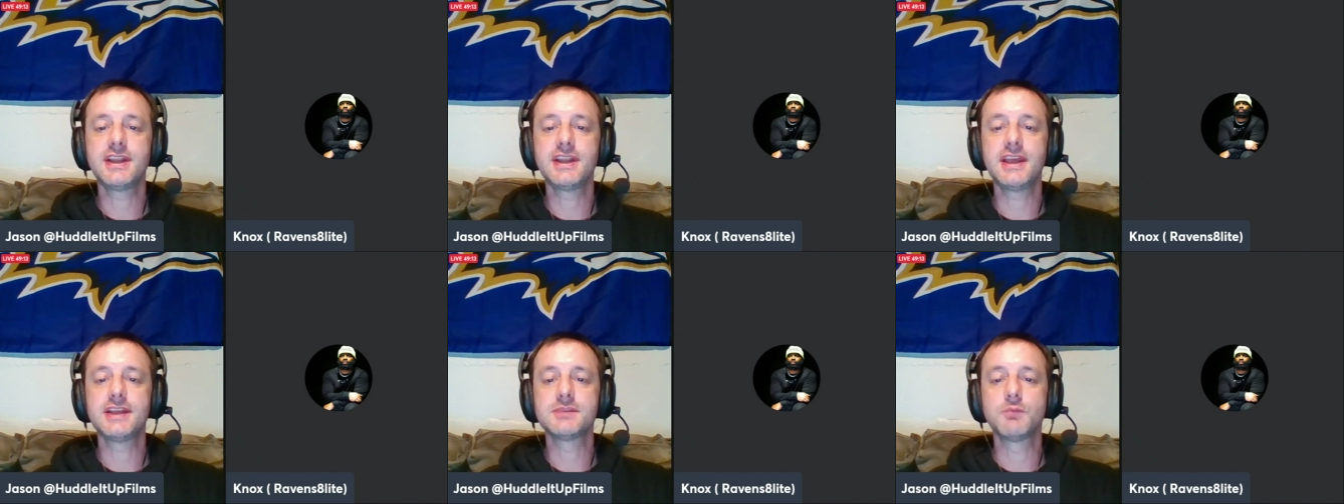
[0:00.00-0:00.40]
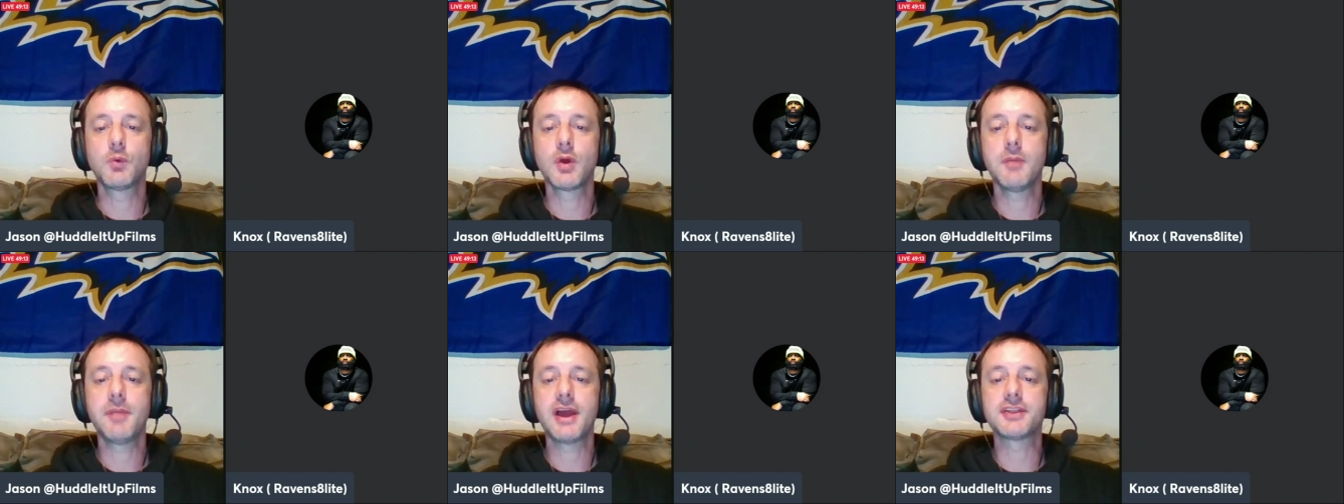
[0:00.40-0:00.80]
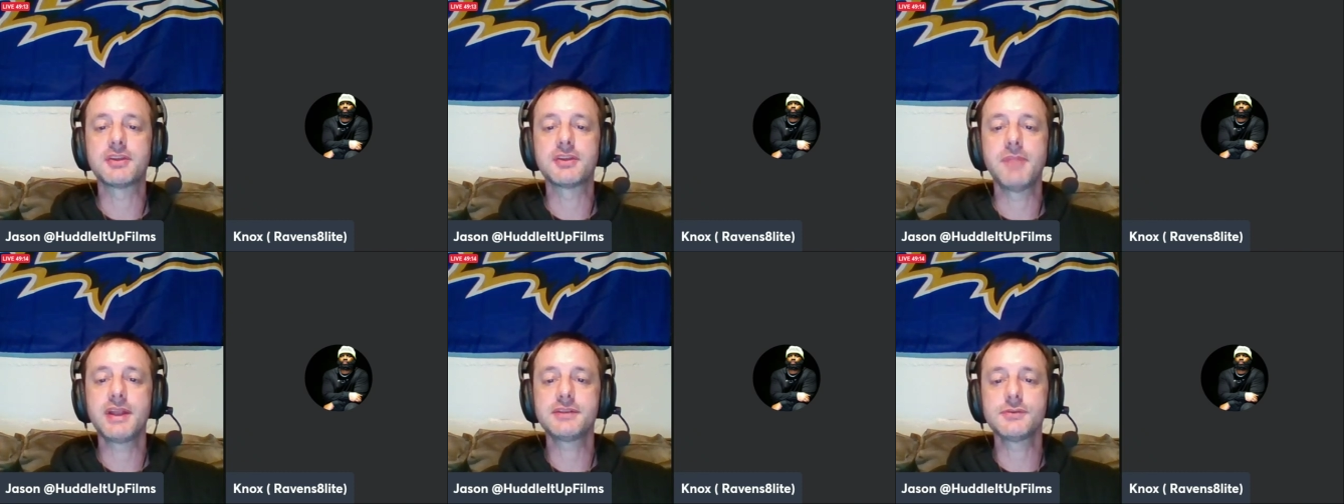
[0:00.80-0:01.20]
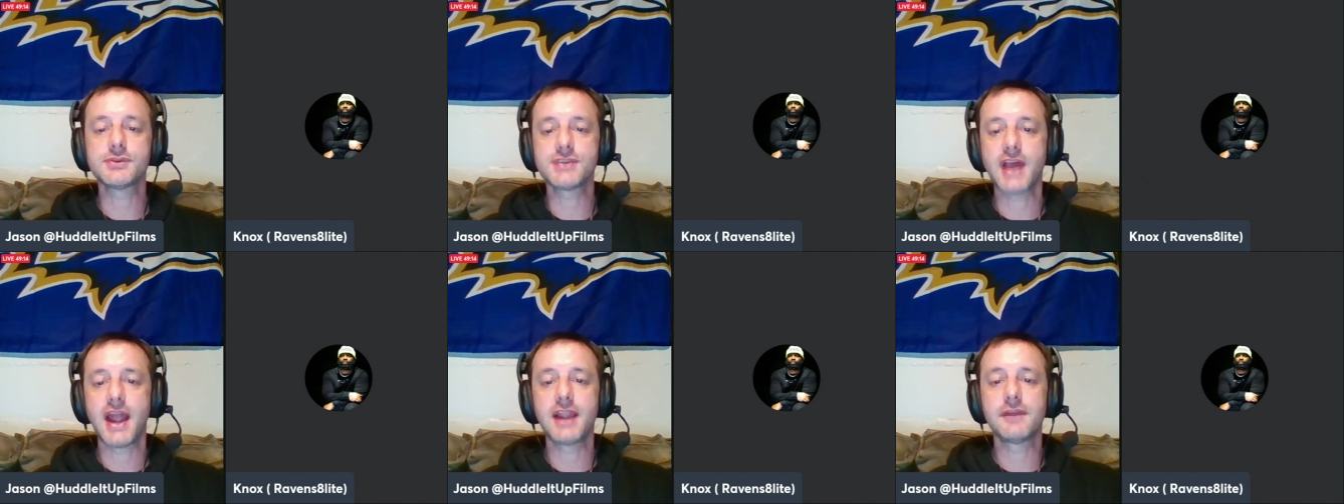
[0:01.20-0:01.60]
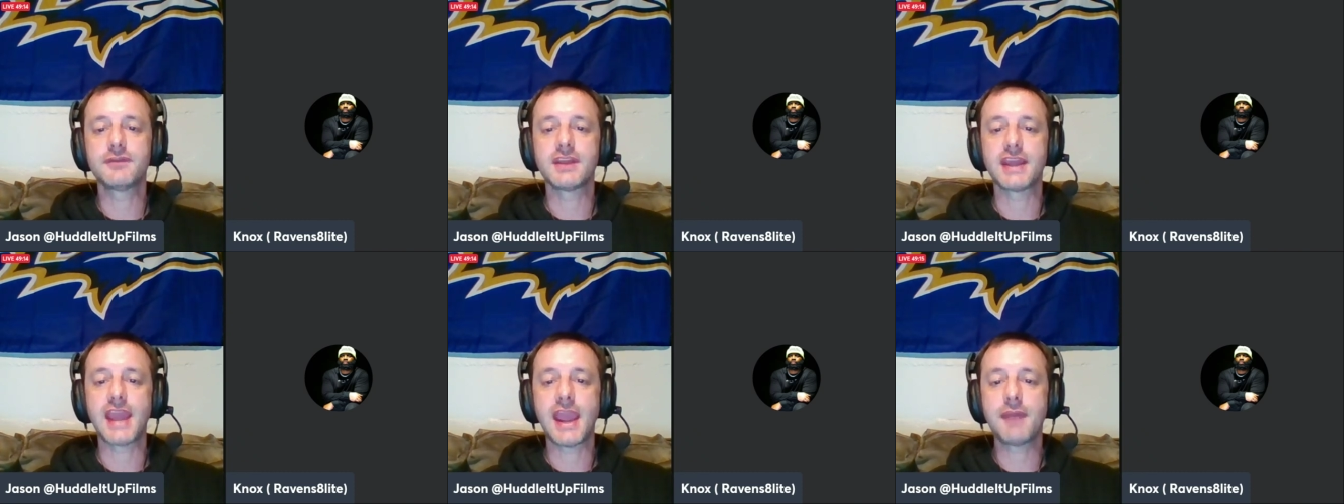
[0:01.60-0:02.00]
is more about the mental side of
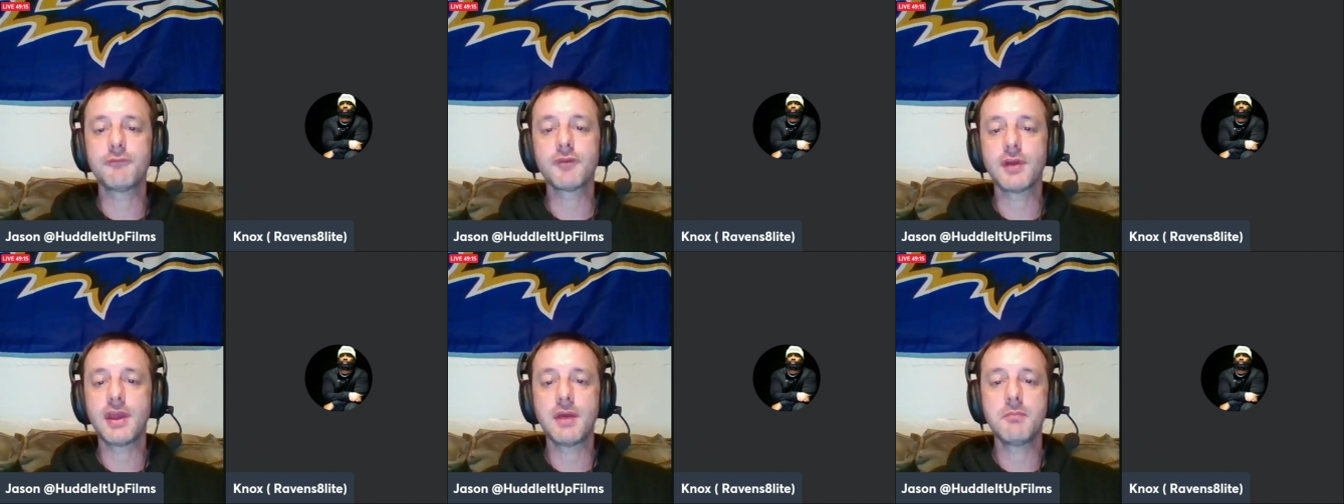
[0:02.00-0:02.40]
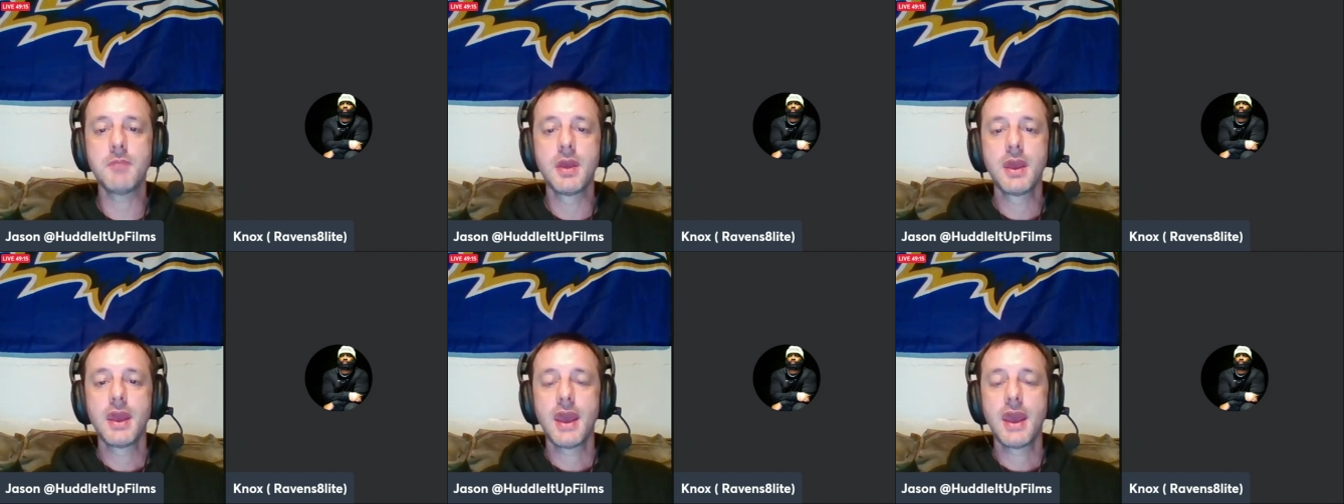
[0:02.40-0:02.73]
the game for him,